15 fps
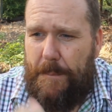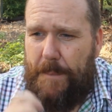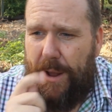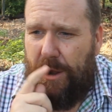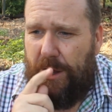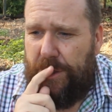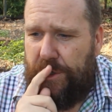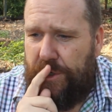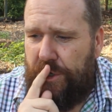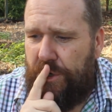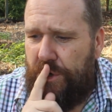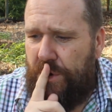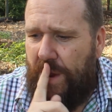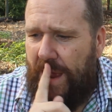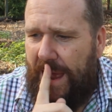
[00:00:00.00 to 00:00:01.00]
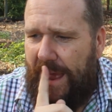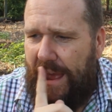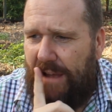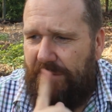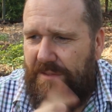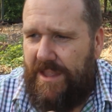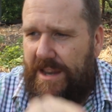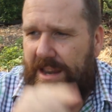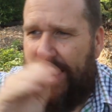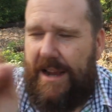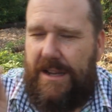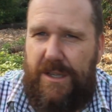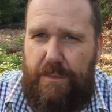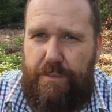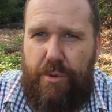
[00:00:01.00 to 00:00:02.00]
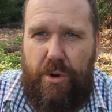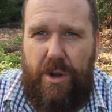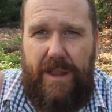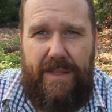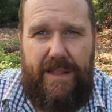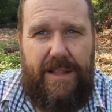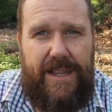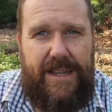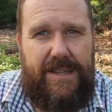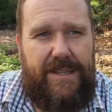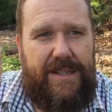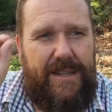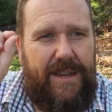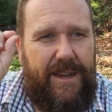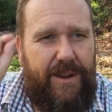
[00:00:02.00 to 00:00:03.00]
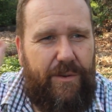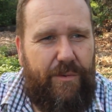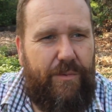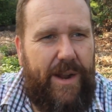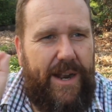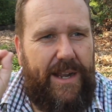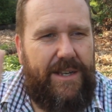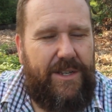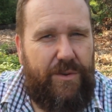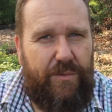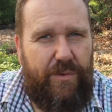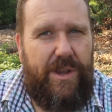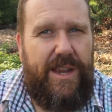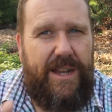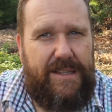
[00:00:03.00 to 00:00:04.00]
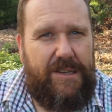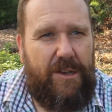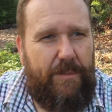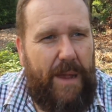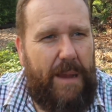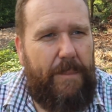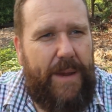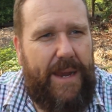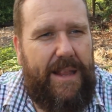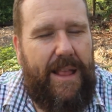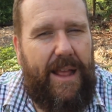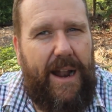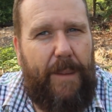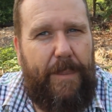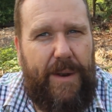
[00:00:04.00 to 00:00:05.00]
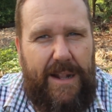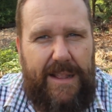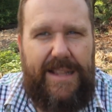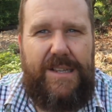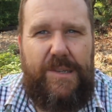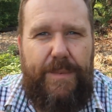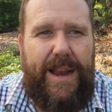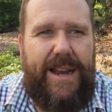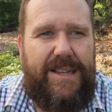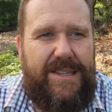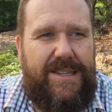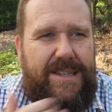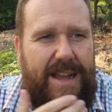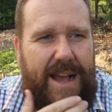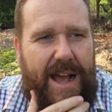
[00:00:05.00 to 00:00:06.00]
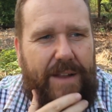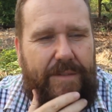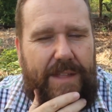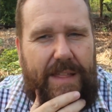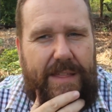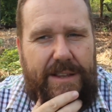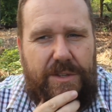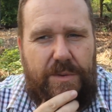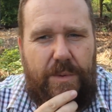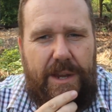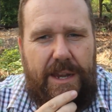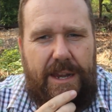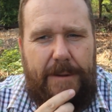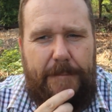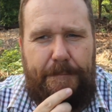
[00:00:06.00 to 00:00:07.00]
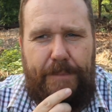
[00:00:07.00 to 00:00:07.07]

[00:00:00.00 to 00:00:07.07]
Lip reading: but I do have the next book in the list ready to read, so I may pick that up and at least make a start of that this week.